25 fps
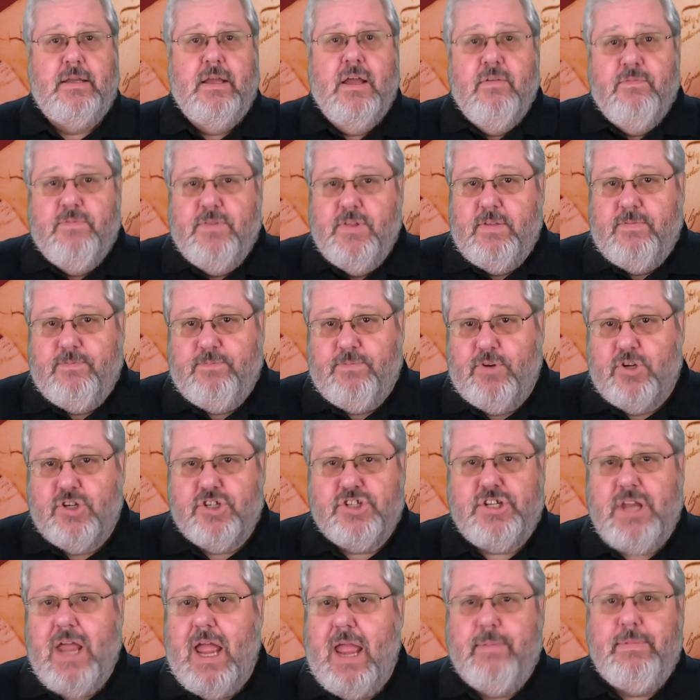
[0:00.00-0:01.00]
For the
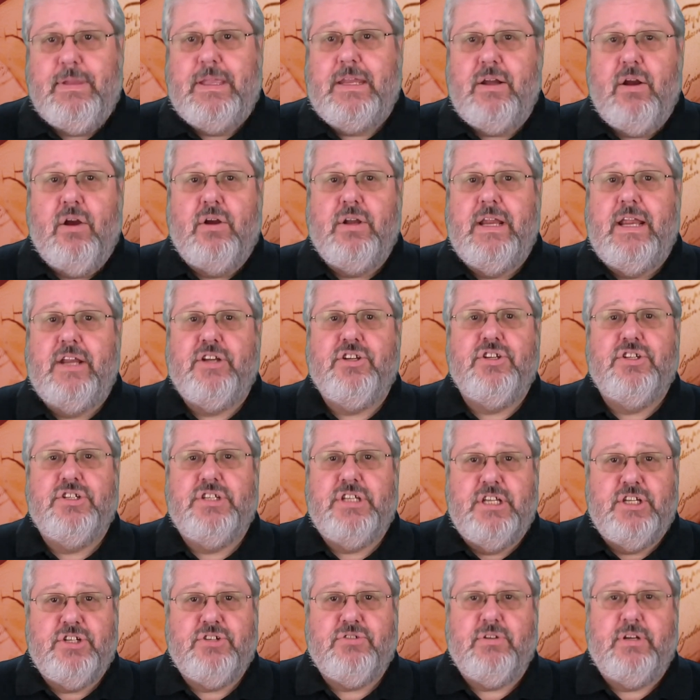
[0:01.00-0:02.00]
first time in our nation's
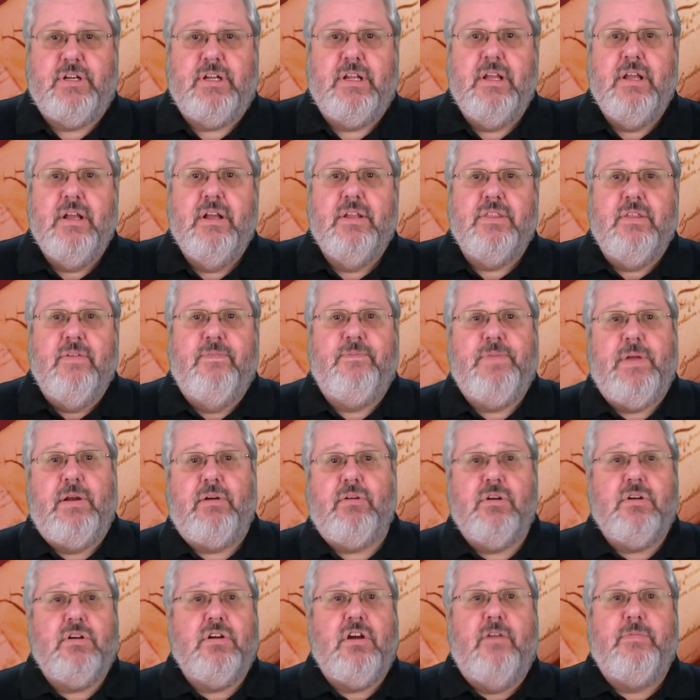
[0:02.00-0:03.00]
history, the
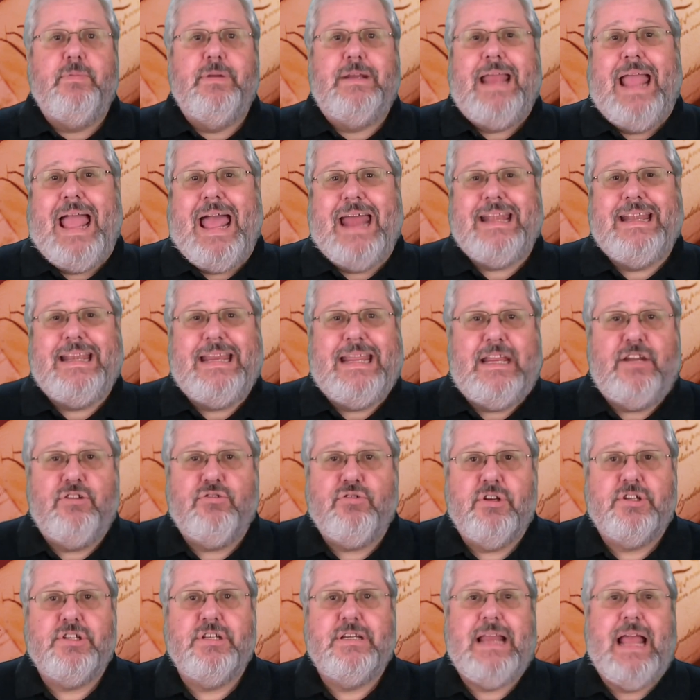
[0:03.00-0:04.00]
federal government had an
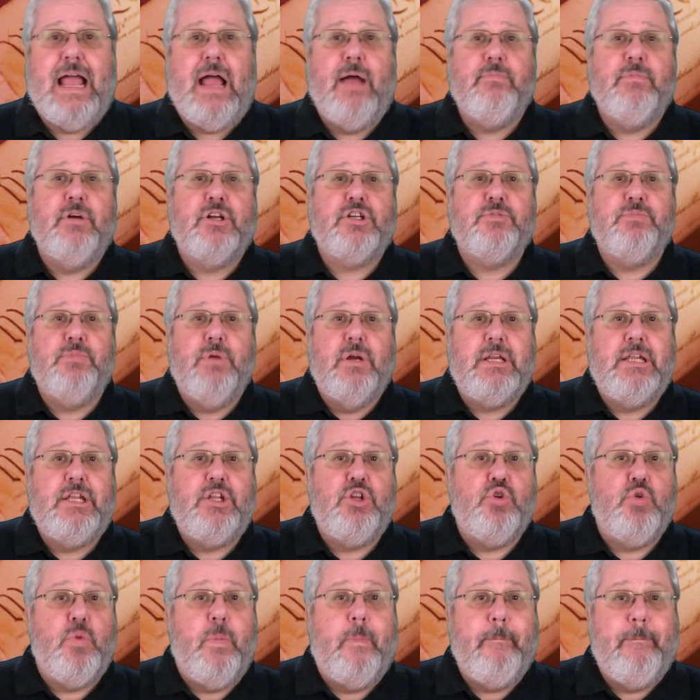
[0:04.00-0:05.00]
interest in how much money
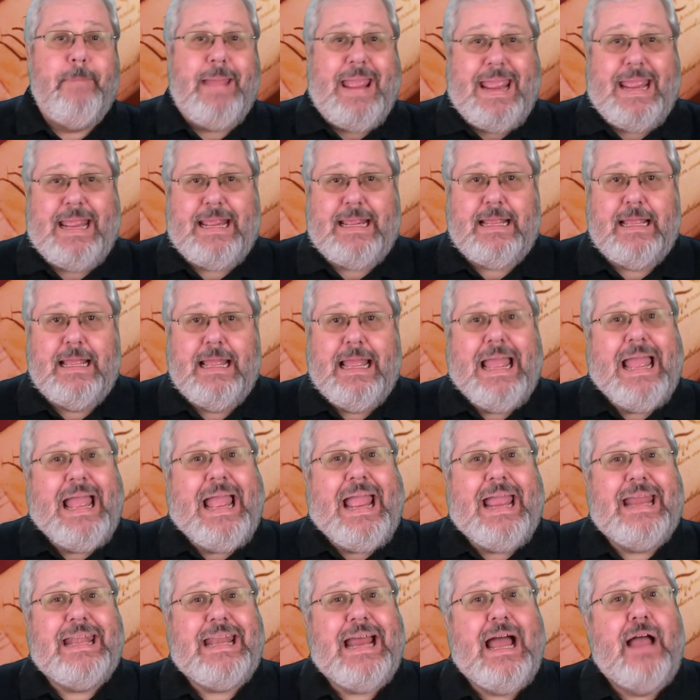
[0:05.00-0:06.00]
you make
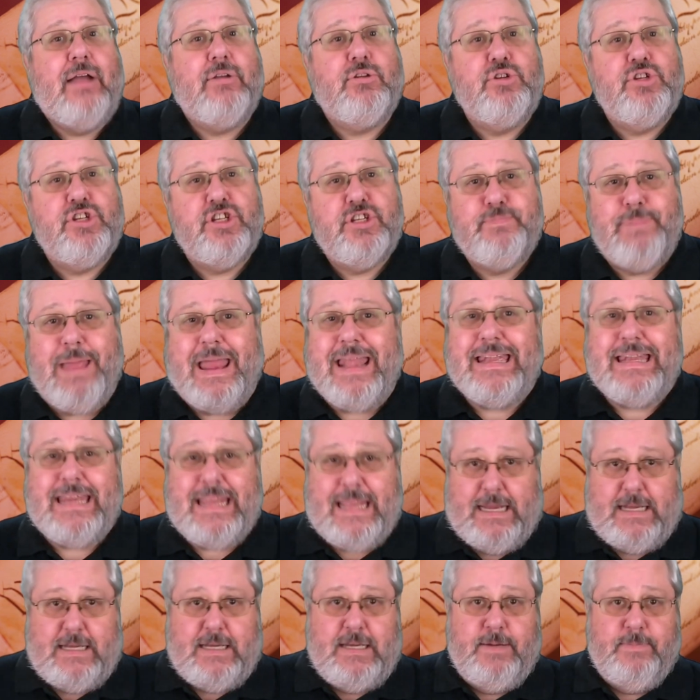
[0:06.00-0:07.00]
and how you spend
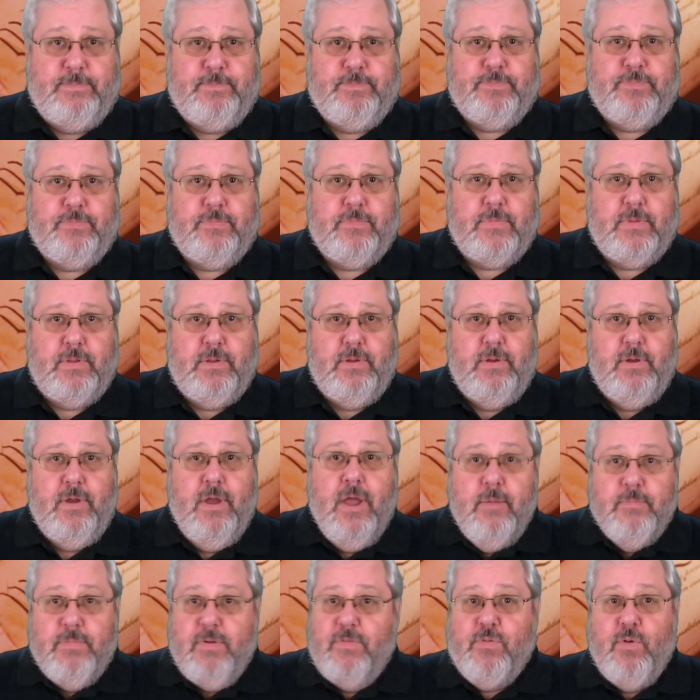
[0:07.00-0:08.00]
it.
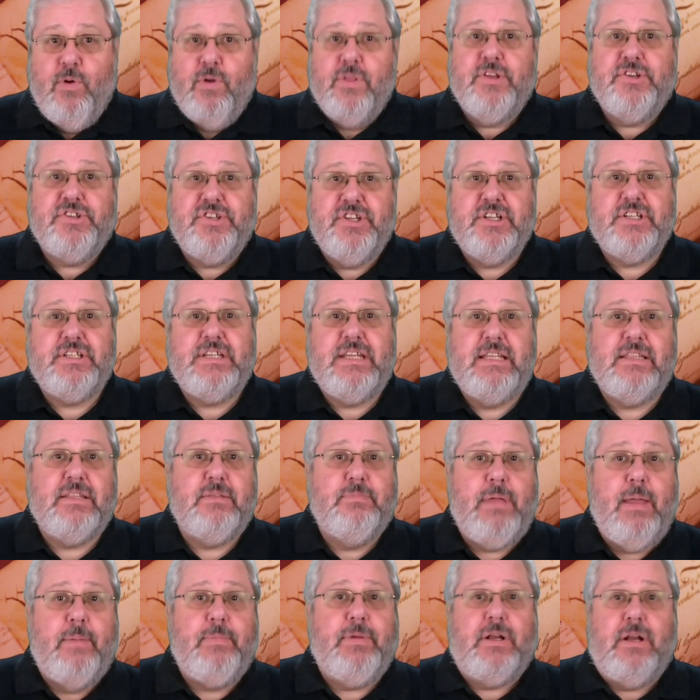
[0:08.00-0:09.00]
Before the 16th
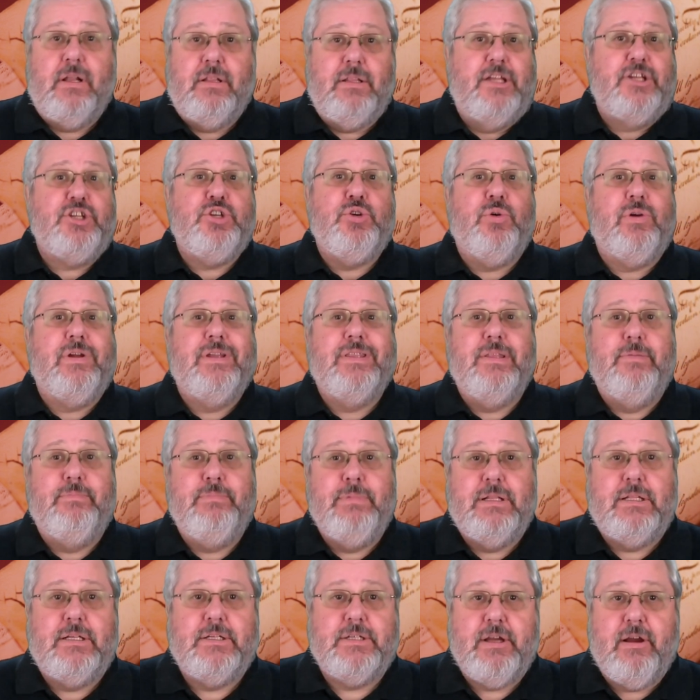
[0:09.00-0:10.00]
Amendment, unless you were in the
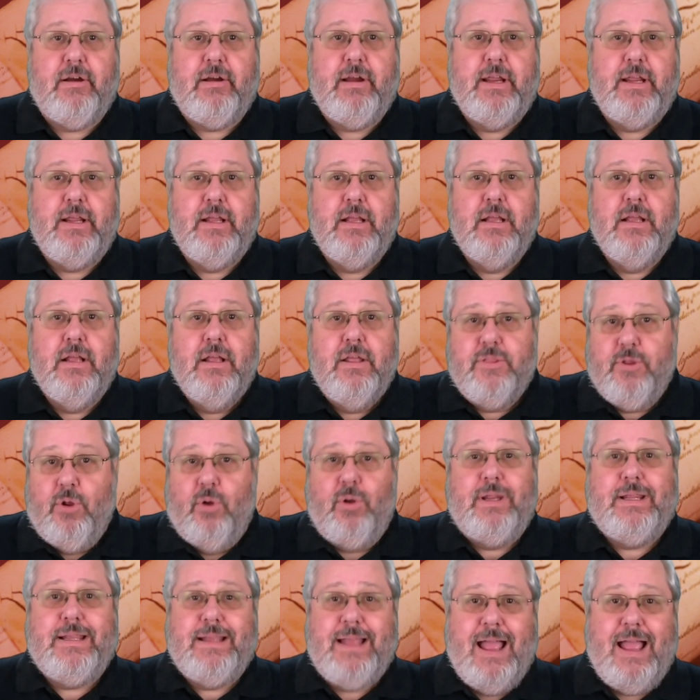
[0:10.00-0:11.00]
military, the
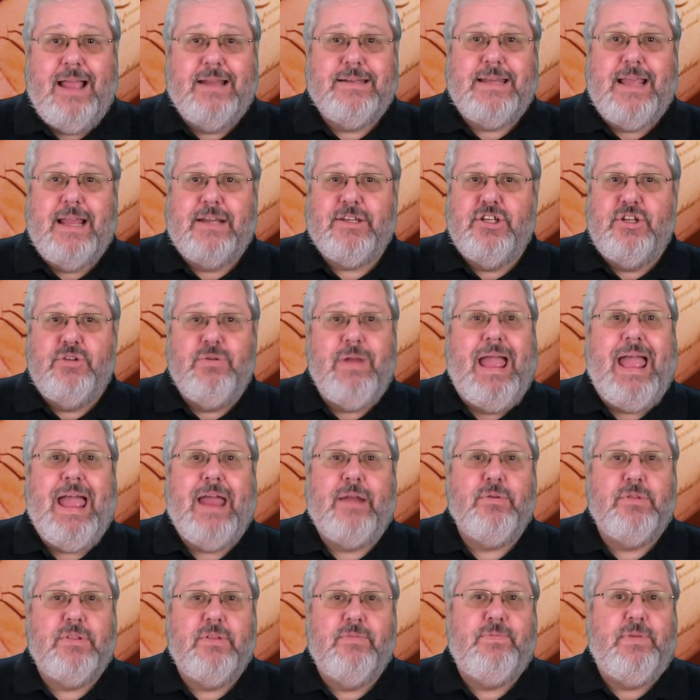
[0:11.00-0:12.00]
only contact you
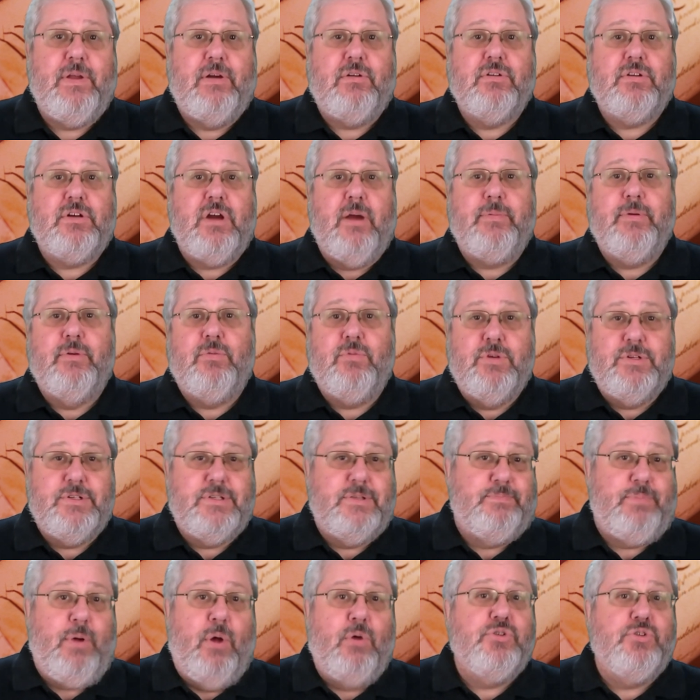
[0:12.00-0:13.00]
had with the federal government was
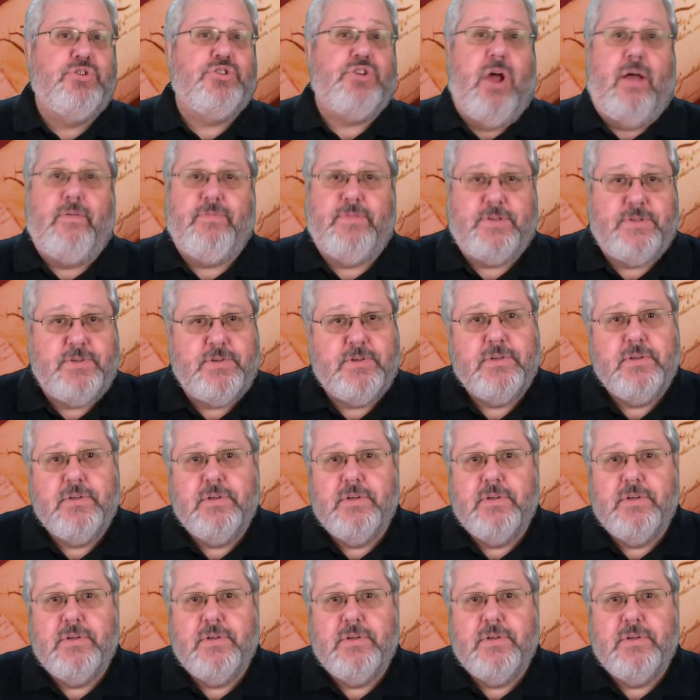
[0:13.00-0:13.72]
the post office.